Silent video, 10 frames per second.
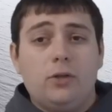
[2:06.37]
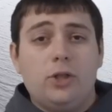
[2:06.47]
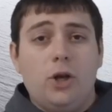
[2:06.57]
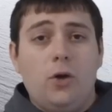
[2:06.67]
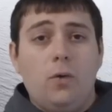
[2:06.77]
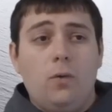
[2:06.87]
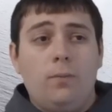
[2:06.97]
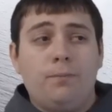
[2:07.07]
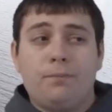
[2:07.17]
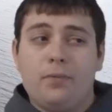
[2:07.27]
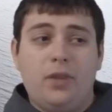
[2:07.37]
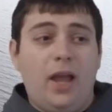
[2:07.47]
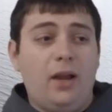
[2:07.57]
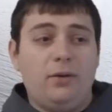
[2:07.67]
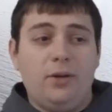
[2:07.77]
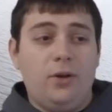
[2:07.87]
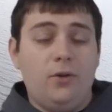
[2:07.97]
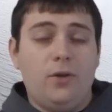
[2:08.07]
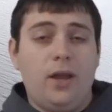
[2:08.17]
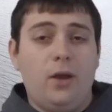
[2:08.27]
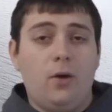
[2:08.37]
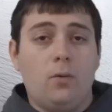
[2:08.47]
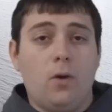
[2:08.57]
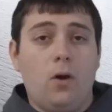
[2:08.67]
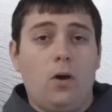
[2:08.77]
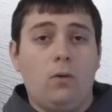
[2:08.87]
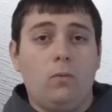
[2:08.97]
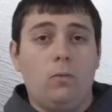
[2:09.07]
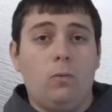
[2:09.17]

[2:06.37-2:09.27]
So that, you can't go wrong.